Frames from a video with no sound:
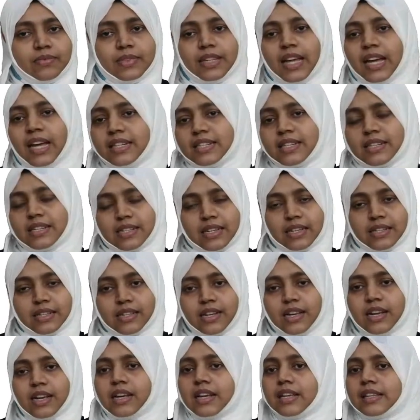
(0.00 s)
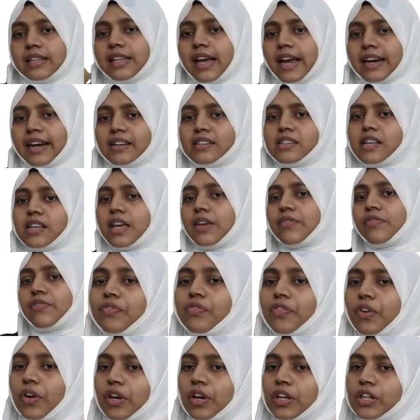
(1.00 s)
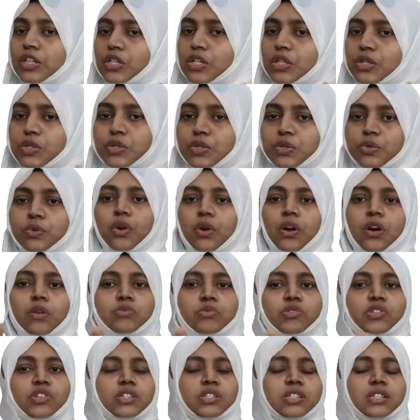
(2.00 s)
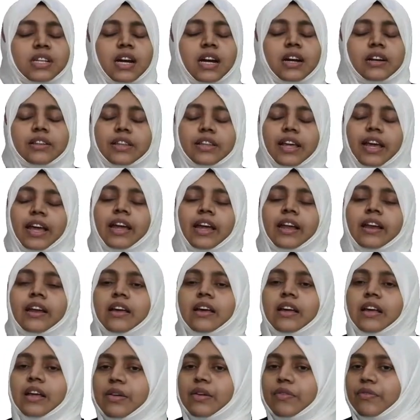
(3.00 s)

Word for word: That is it. That is If only two objects are there,